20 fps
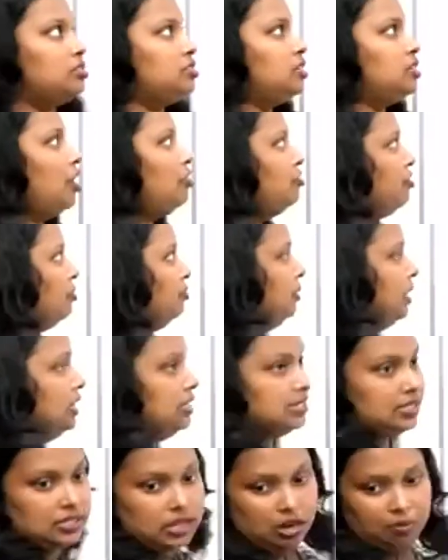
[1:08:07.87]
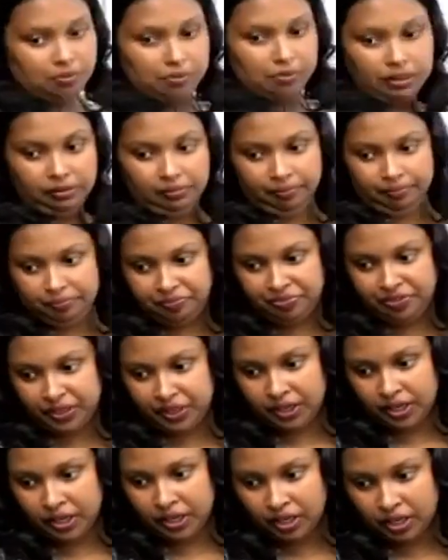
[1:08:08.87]
start from this number
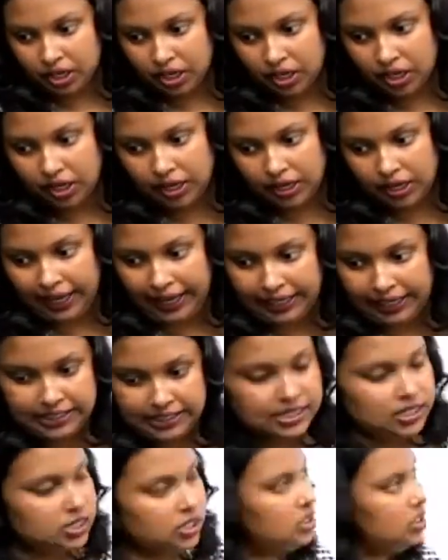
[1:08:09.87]
8.